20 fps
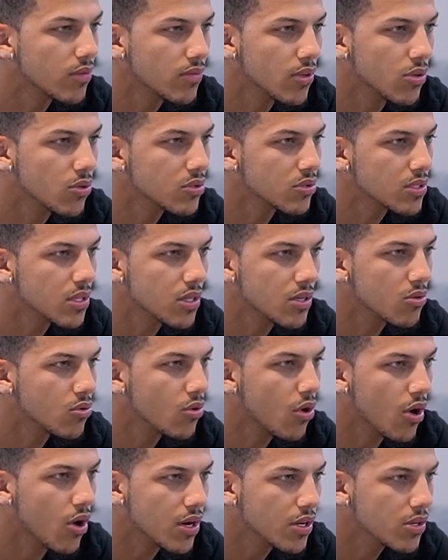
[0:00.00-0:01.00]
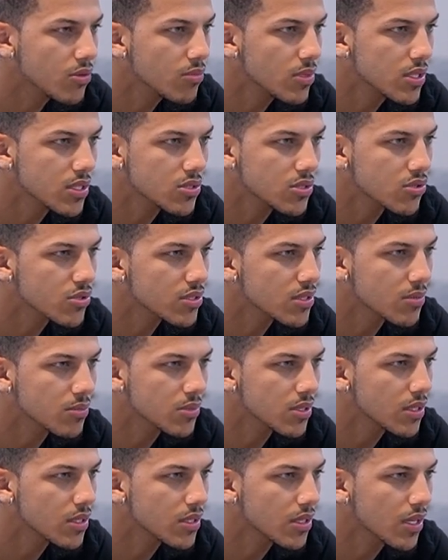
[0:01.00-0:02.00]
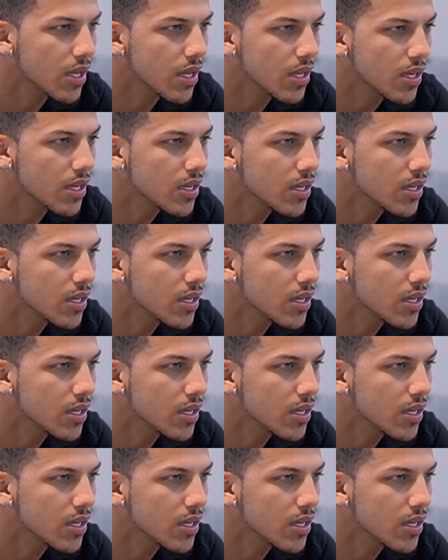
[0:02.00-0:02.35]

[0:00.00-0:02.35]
of those little arguments or something? Like,